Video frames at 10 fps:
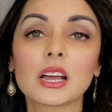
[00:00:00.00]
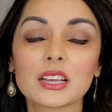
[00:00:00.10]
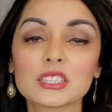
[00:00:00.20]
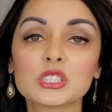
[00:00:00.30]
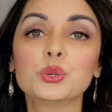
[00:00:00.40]

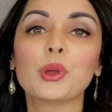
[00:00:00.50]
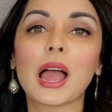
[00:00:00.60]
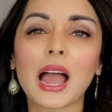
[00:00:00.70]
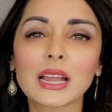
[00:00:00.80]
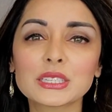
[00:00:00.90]
us to
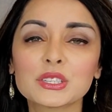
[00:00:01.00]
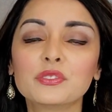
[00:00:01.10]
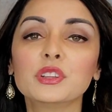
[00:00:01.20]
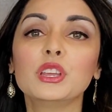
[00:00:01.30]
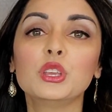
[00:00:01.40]

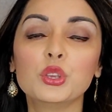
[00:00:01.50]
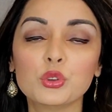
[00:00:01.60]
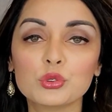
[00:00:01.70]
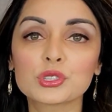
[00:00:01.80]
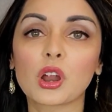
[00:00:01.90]
actively
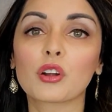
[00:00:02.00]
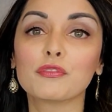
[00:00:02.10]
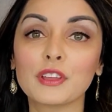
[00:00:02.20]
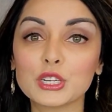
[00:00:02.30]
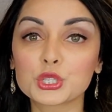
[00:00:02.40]
use our
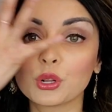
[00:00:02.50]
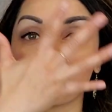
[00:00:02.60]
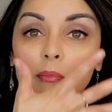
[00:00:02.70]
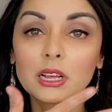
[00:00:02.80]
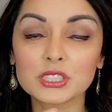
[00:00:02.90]
facial
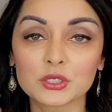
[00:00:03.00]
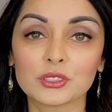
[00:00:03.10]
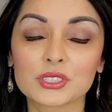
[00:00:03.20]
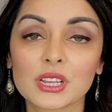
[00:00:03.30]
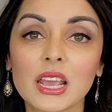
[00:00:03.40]

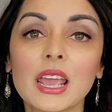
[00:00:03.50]
muscles